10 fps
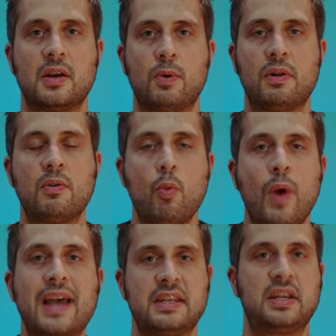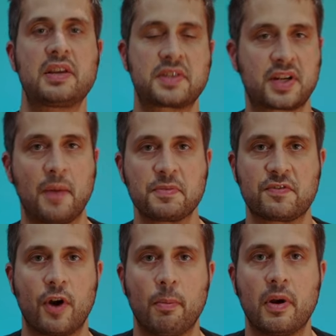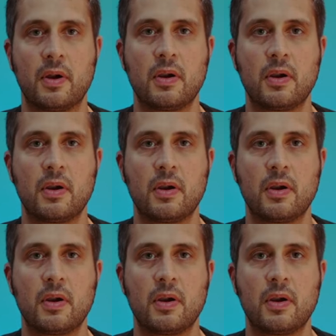where dust comes from.